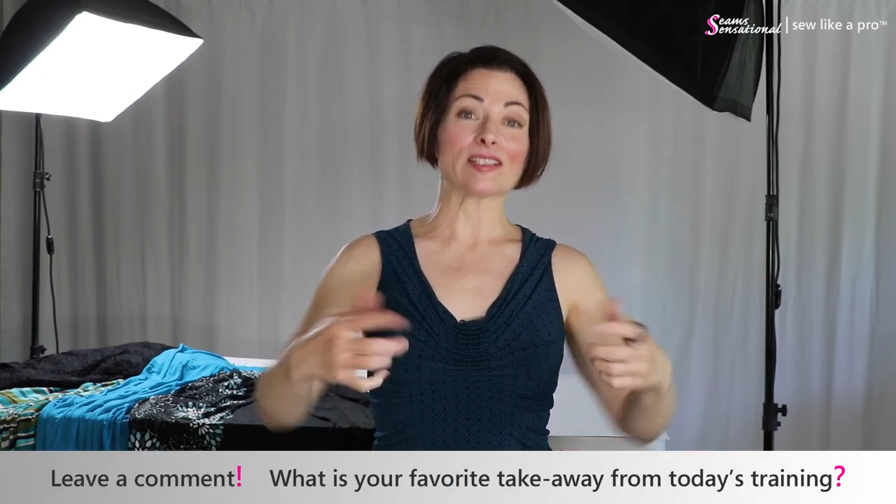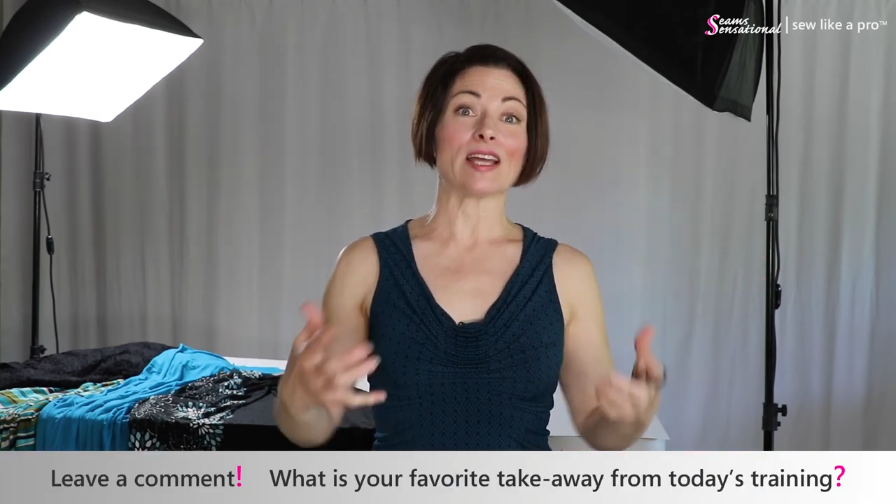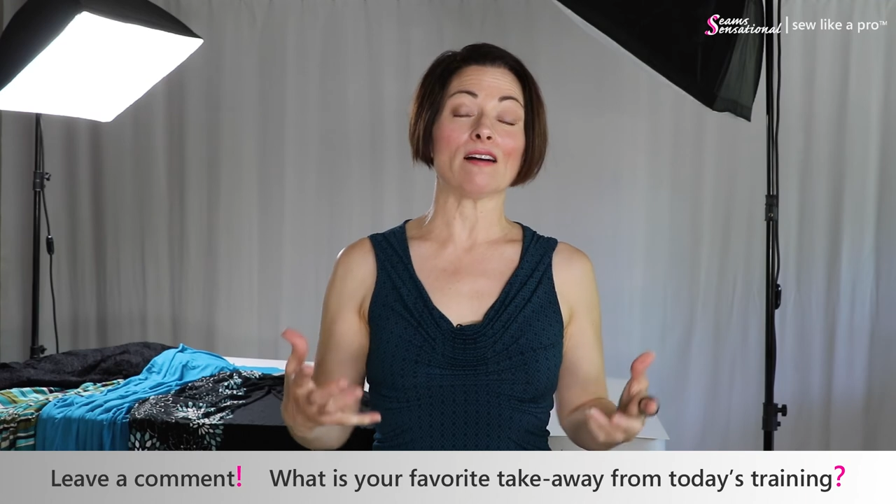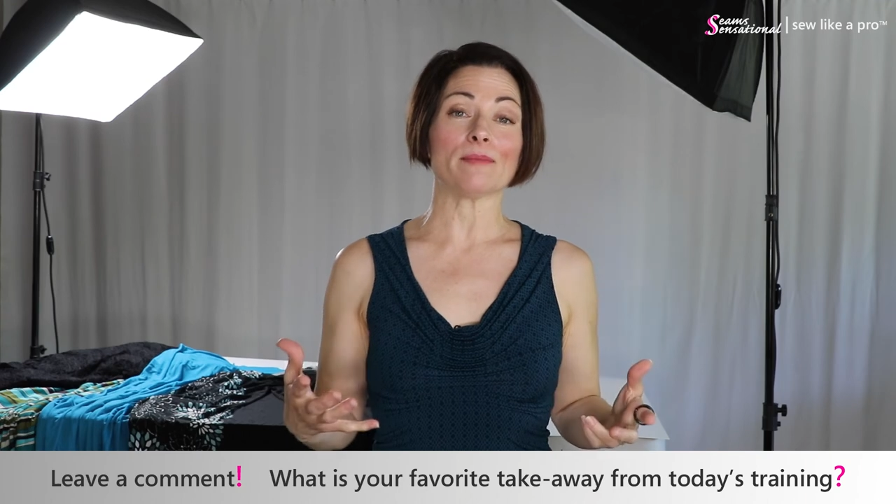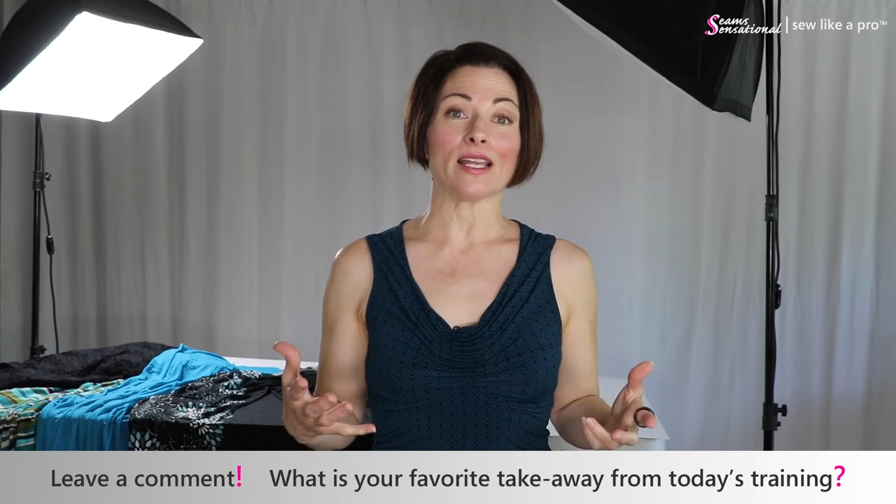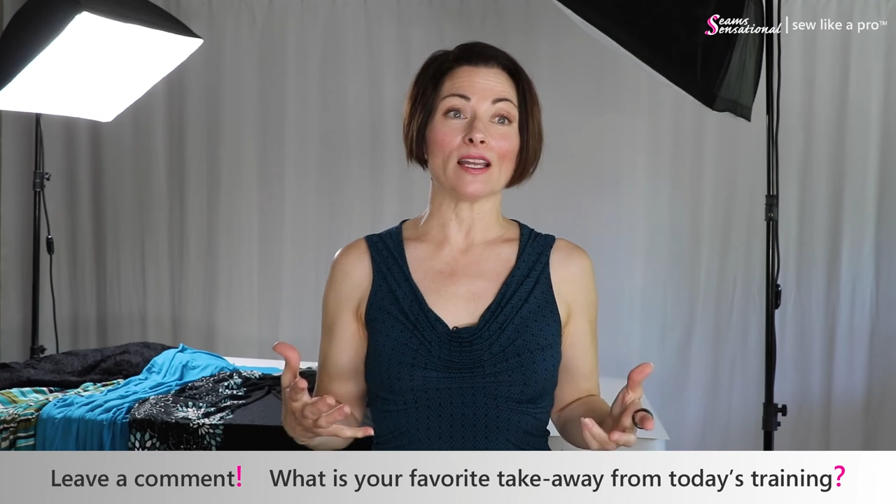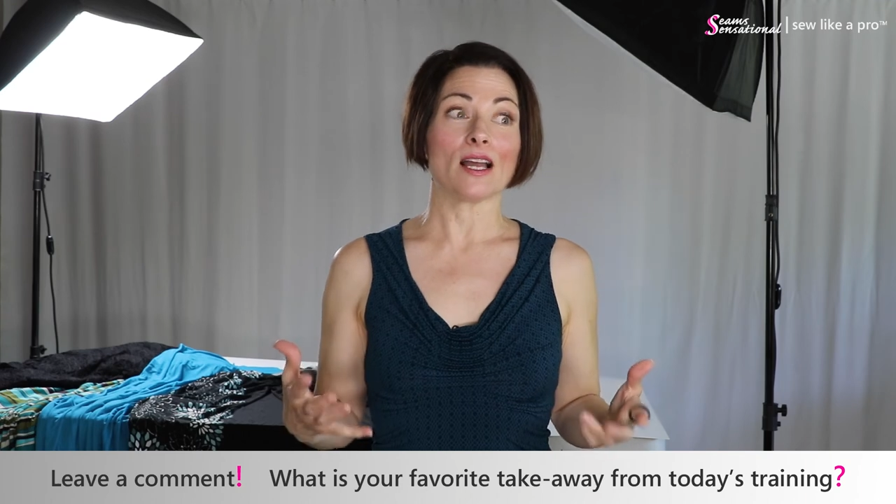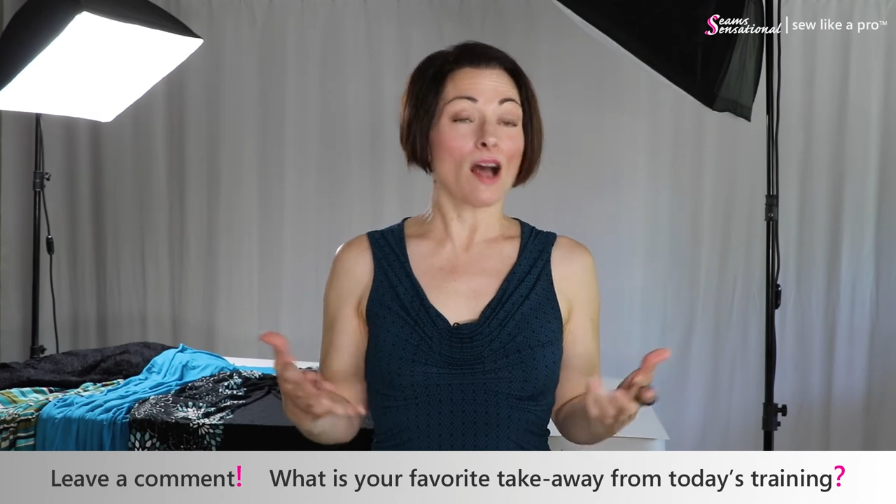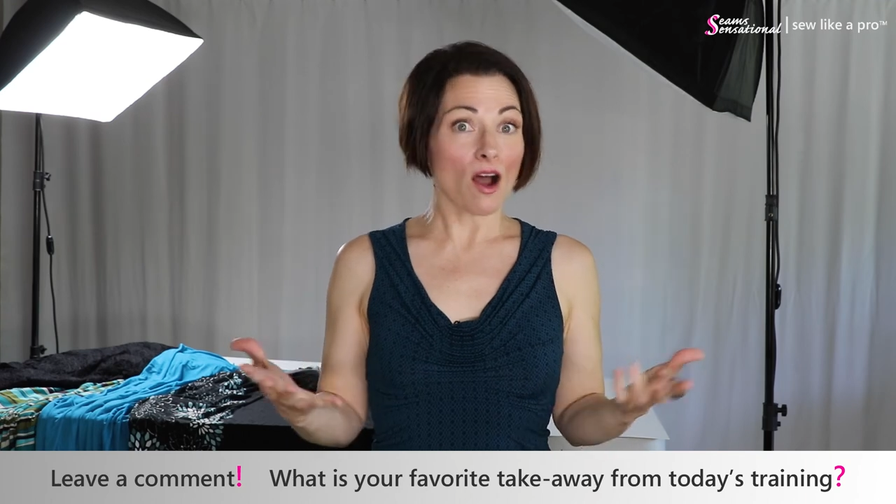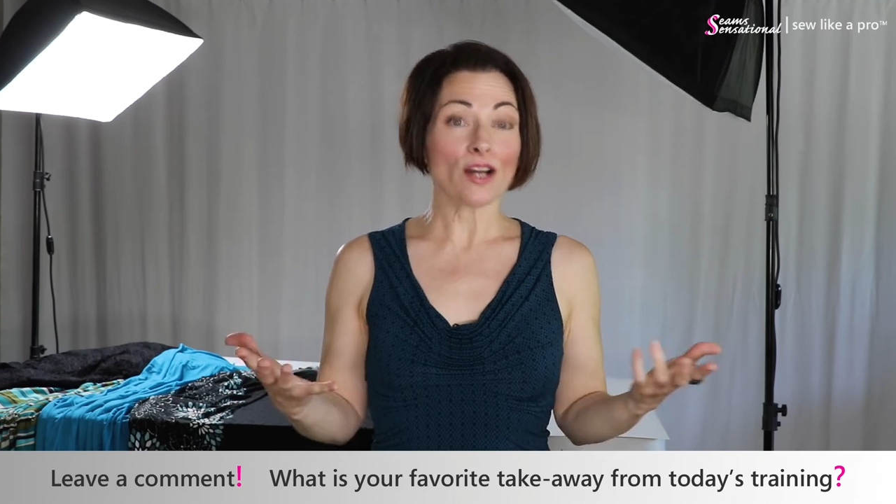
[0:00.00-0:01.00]
Tell me,
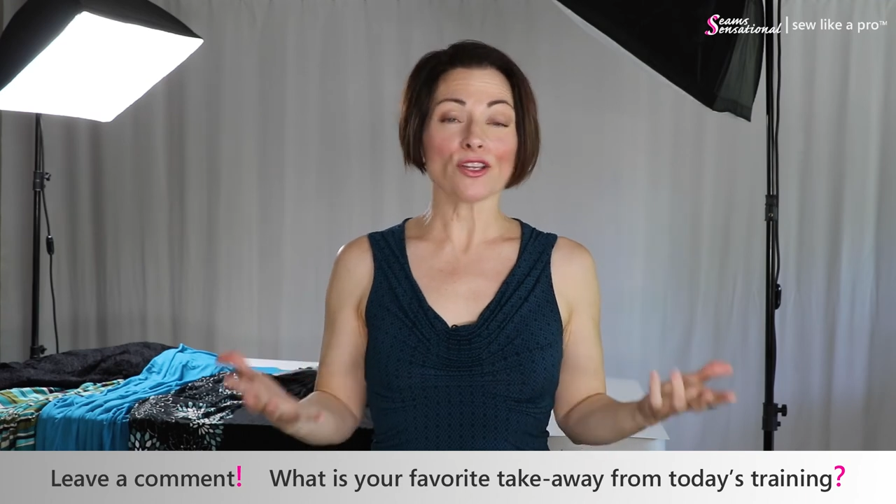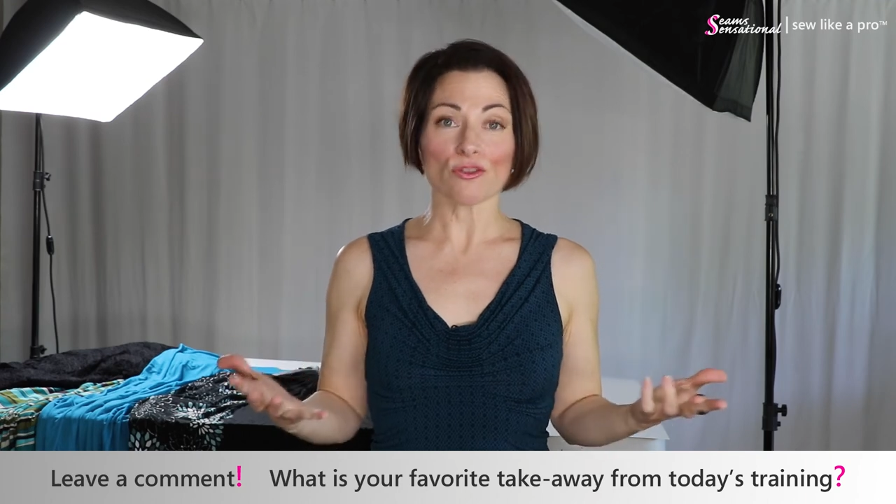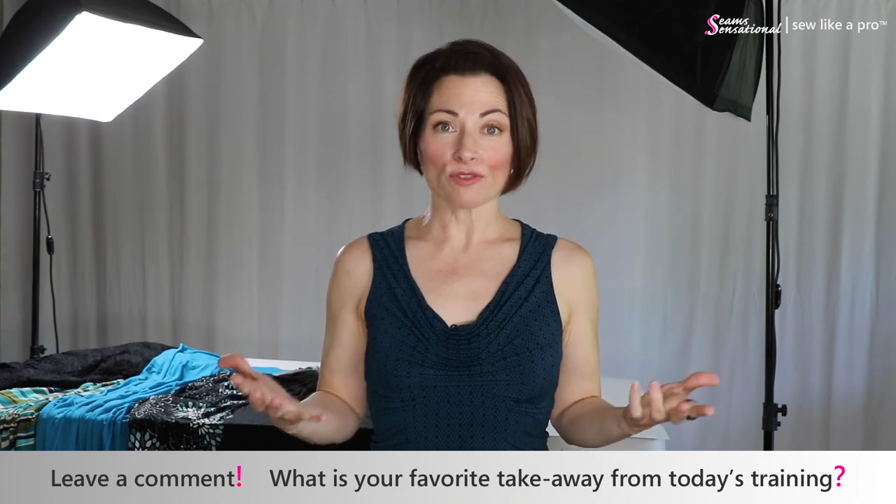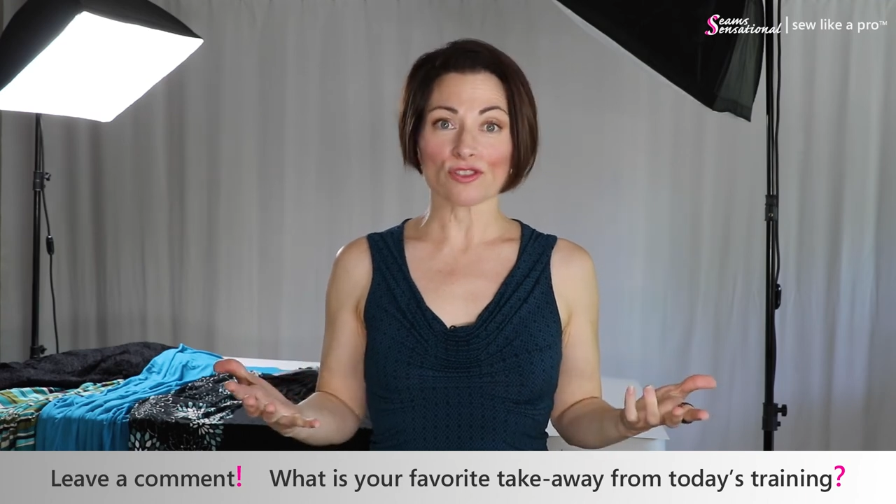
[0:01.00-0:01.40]
are you